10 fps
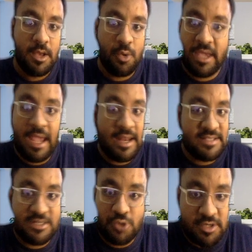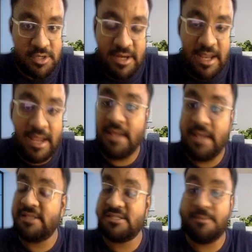Okay, and as a doctor,
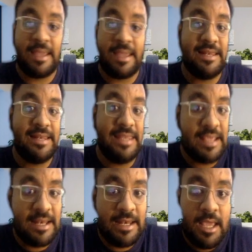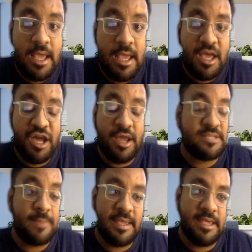it's my legal
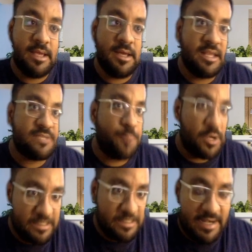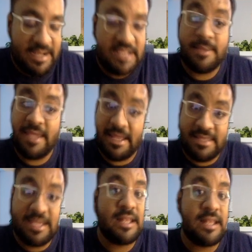it's my responsibility, it's my
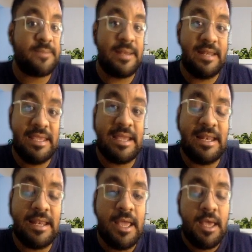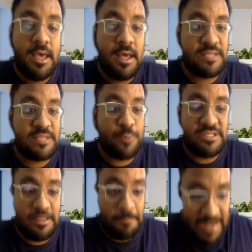ethical, and it's my legal
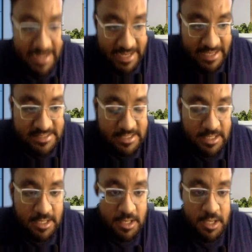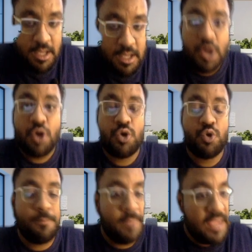responsibilities
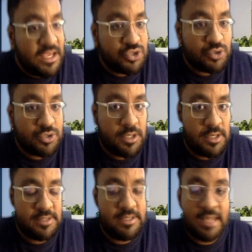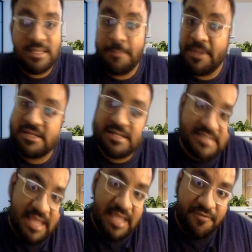to make sure that the patient
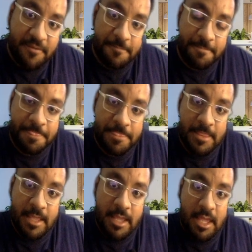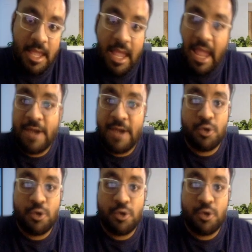is safe, and